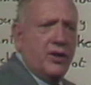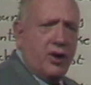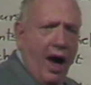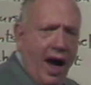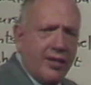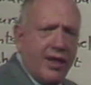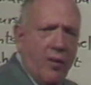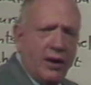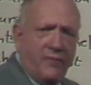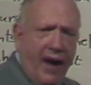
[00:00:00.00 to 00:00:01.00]
the cost and
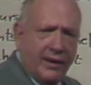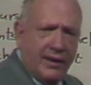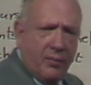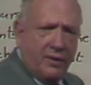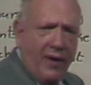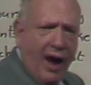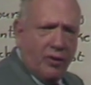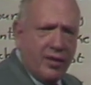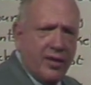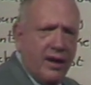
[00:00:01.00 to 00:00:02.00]
want to find the number of
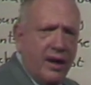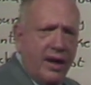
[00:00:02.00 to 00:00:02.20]
hours.